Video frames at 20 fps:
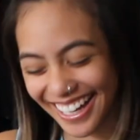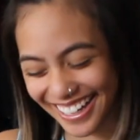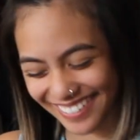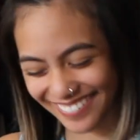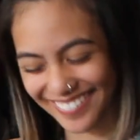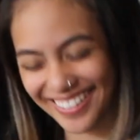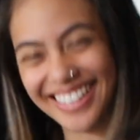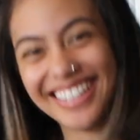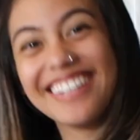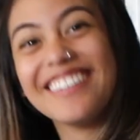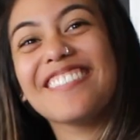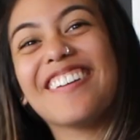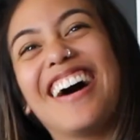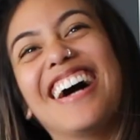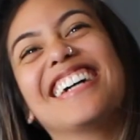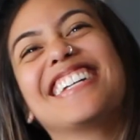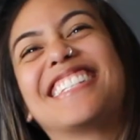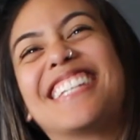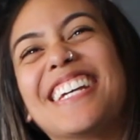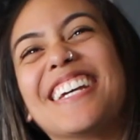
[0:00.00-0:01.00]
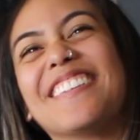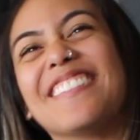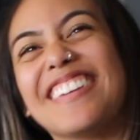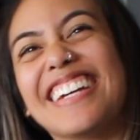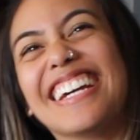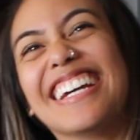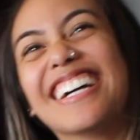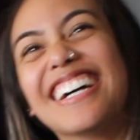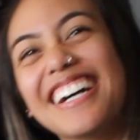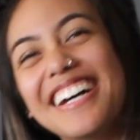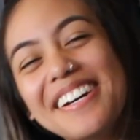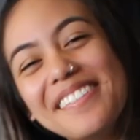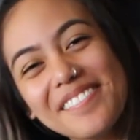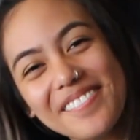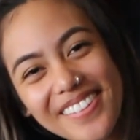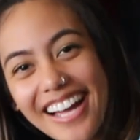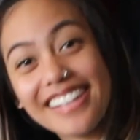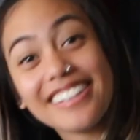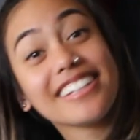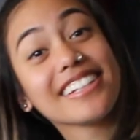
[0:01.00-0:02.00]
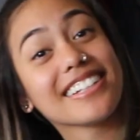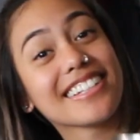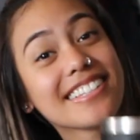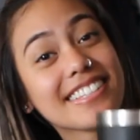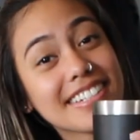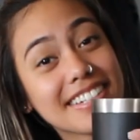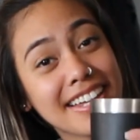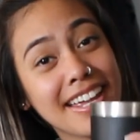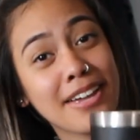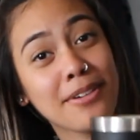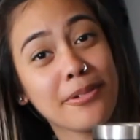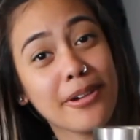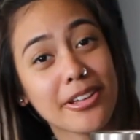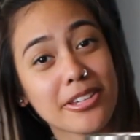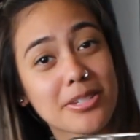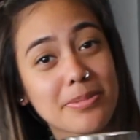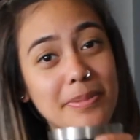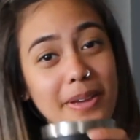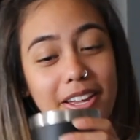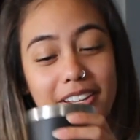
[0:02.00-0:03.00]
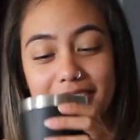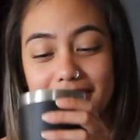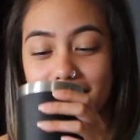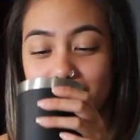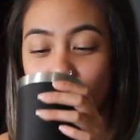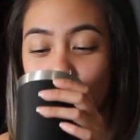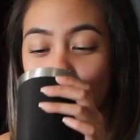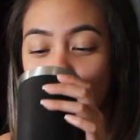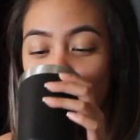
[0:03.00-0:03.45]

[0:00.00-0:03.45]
Why are you watching me? I think it's a day well spent.